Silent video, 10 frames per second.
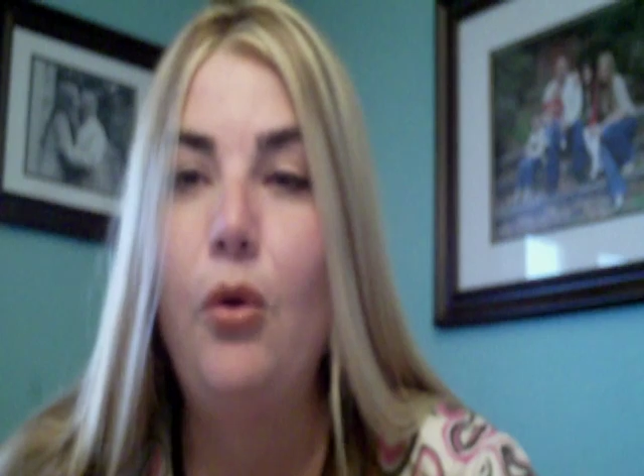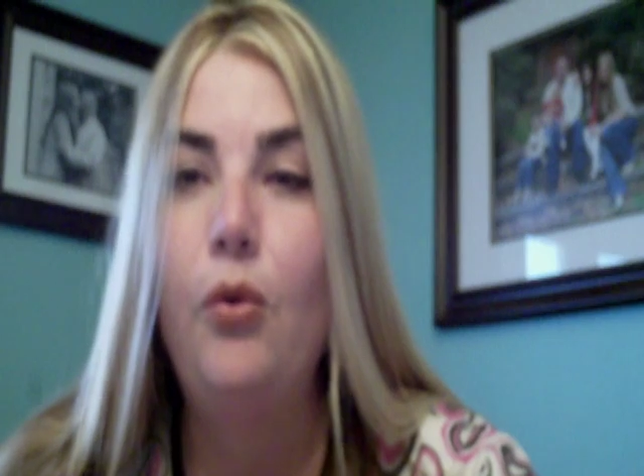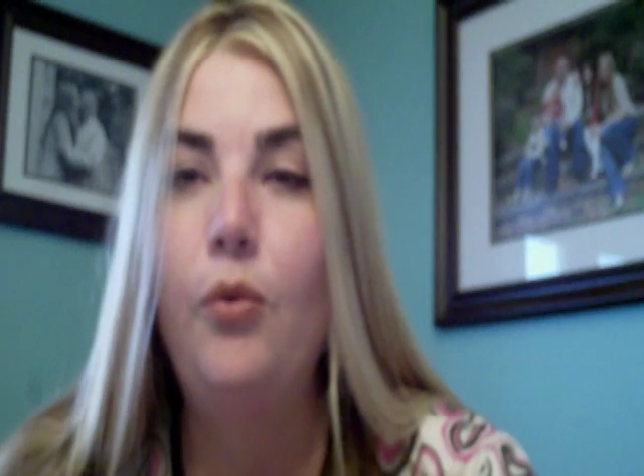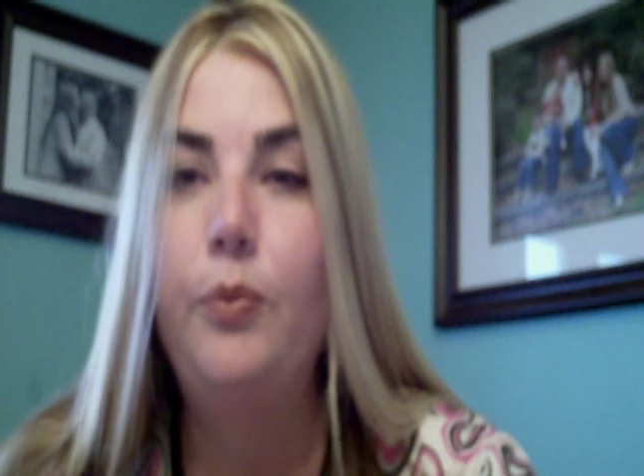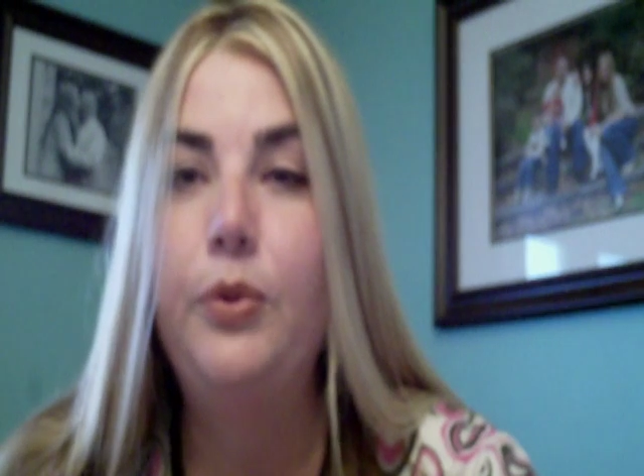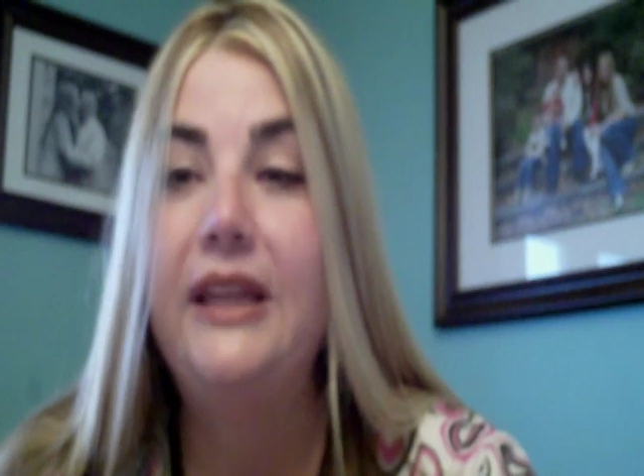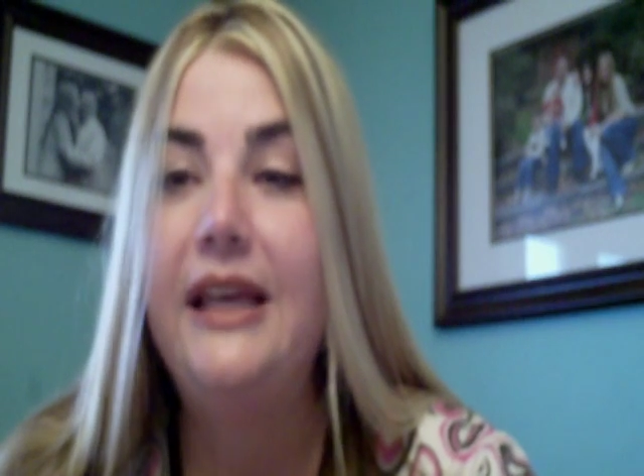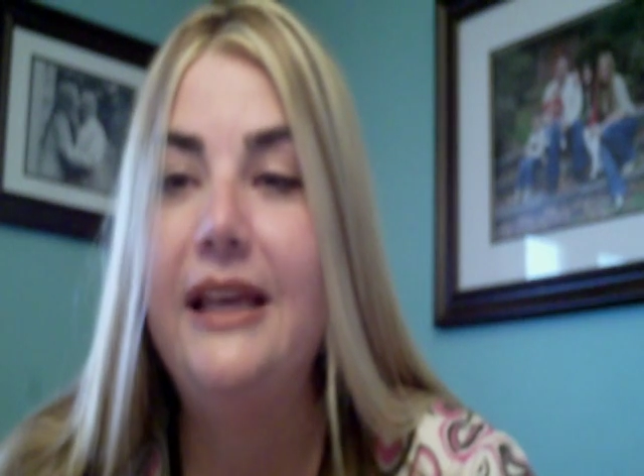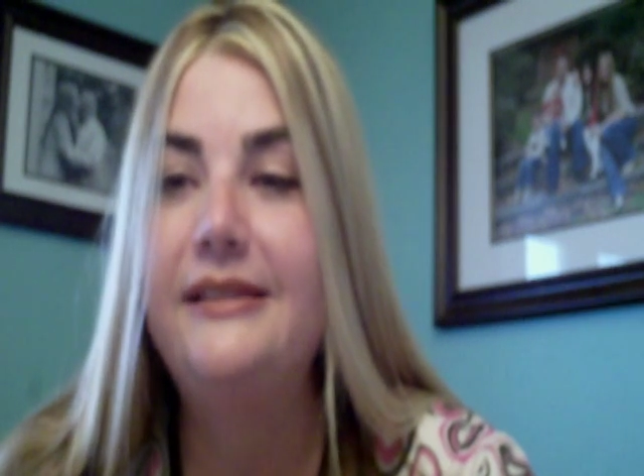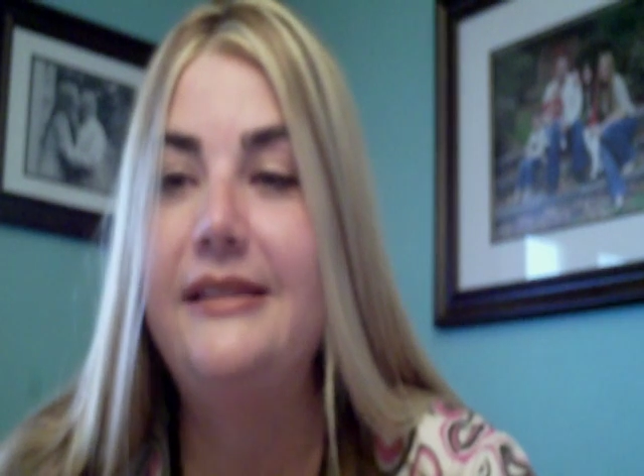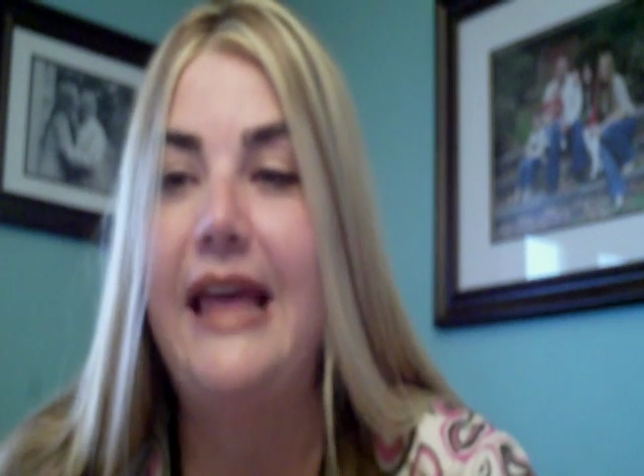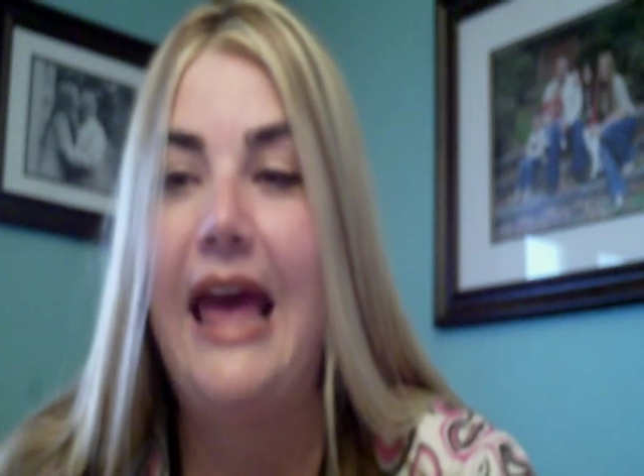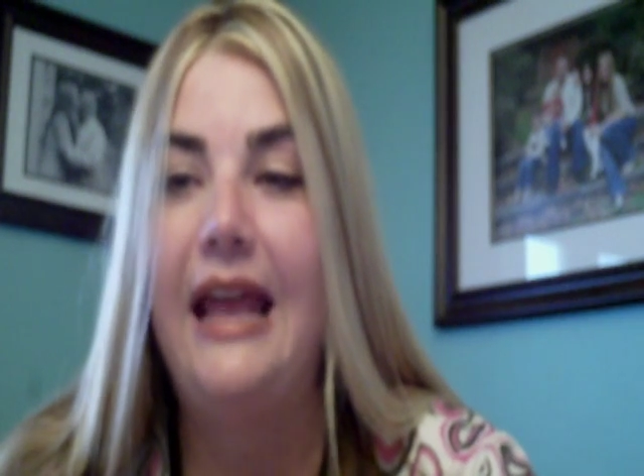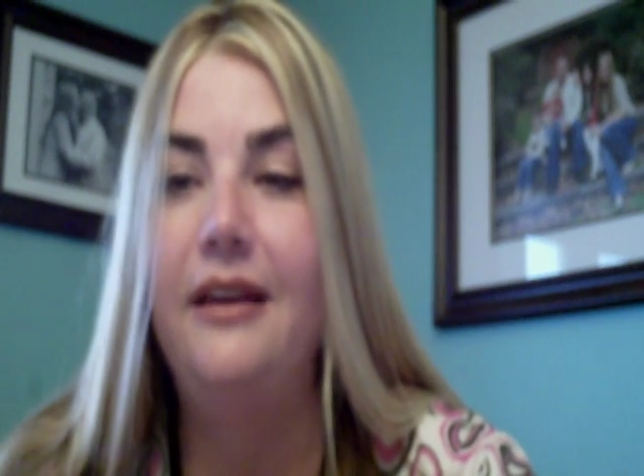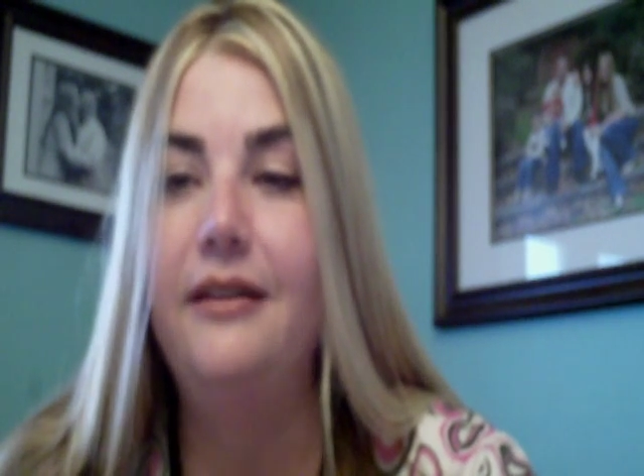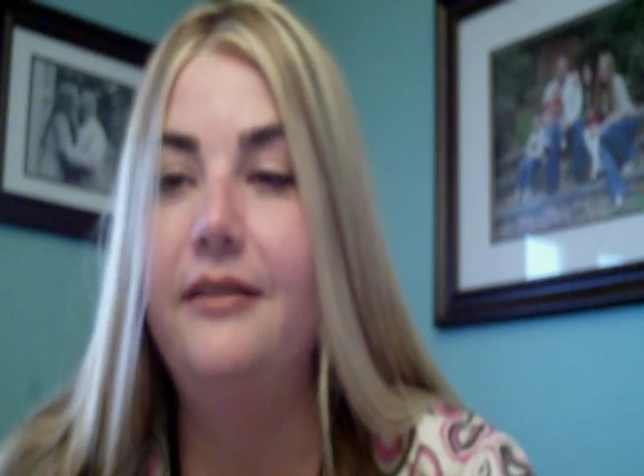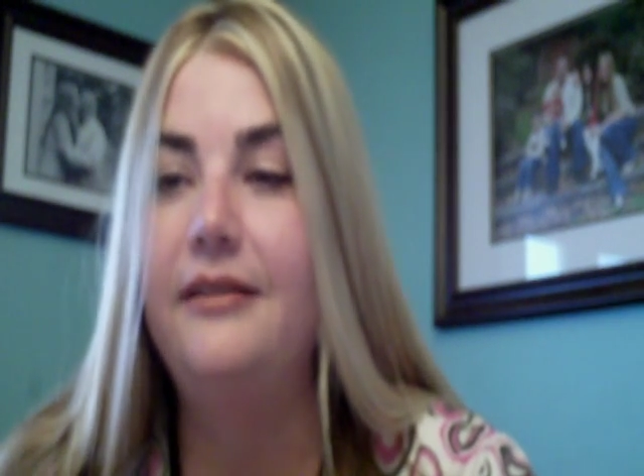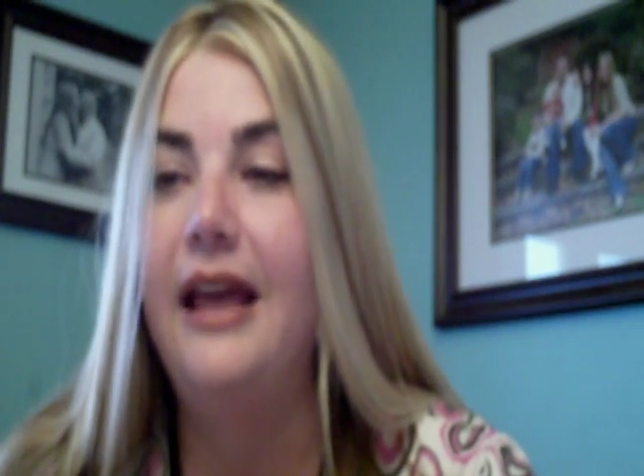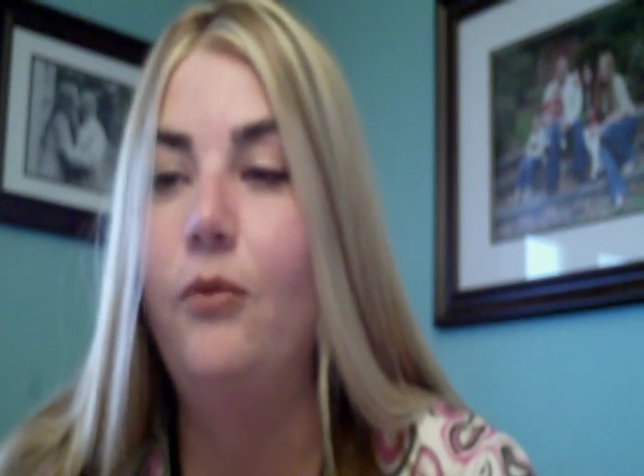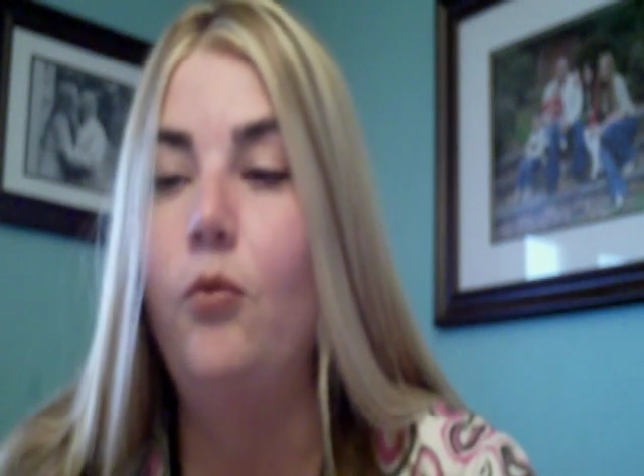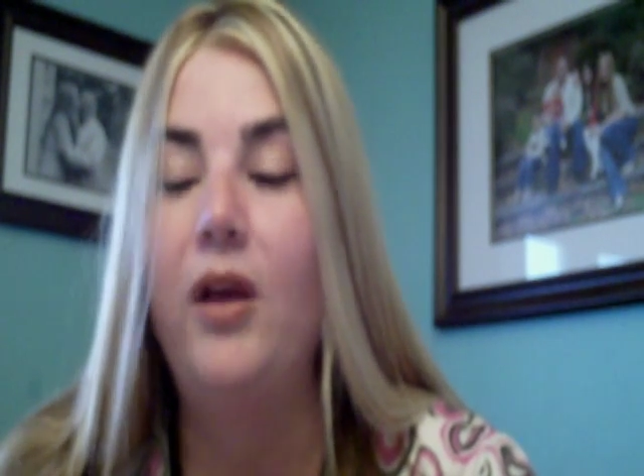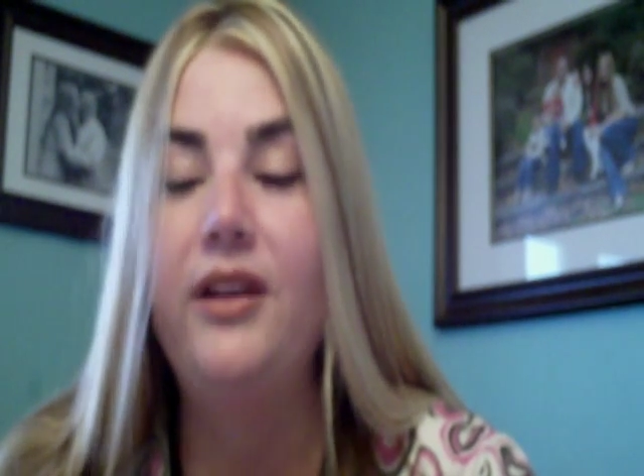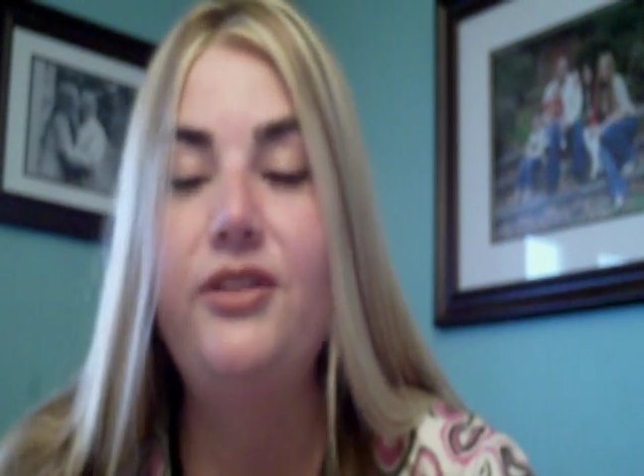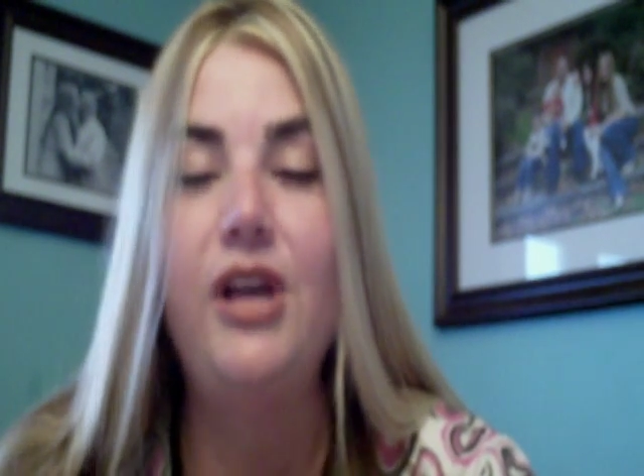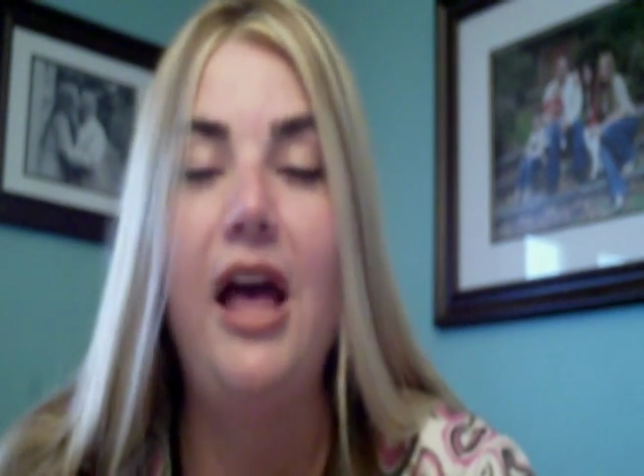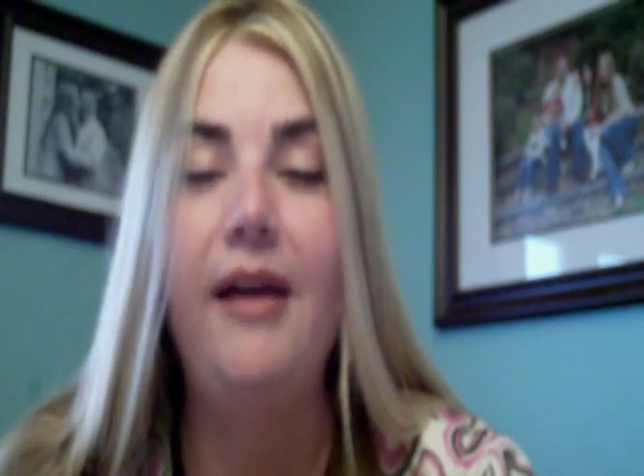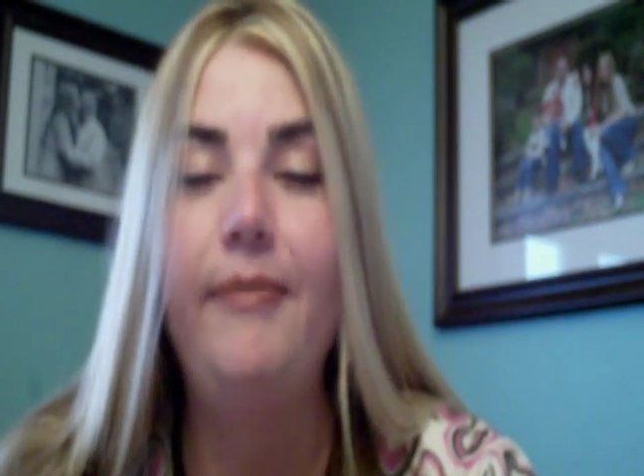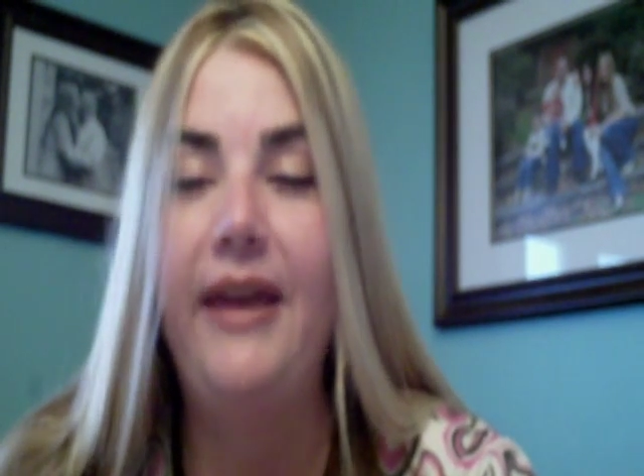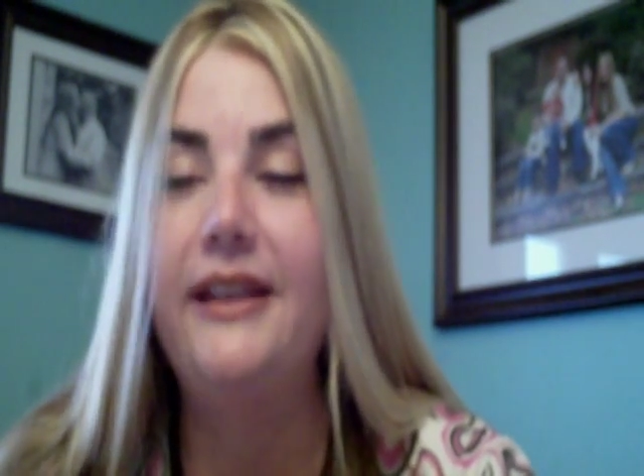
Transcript: so pleased that that one job